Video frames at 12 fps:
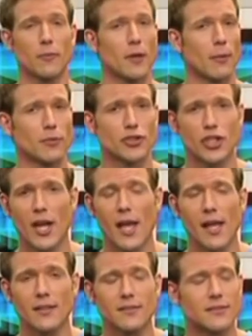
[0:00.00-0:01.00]
double
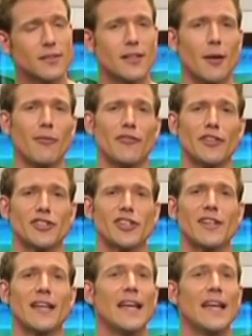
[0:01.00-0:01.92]
chins to double vision,